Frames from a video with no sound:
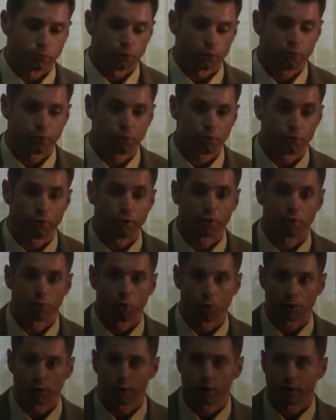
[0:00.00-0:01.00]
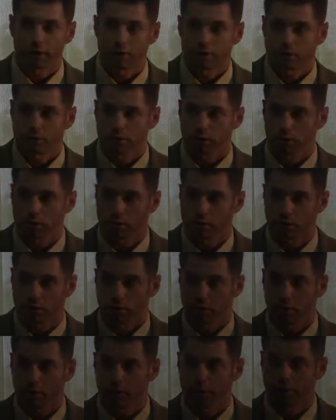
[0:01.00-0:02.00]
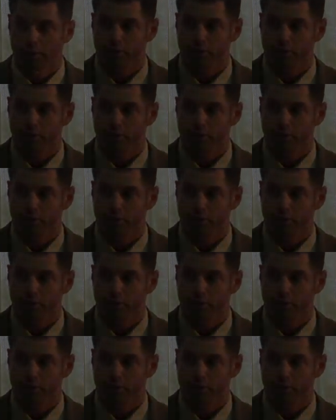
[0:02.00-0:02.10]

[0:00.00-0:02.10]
if we can get organized and really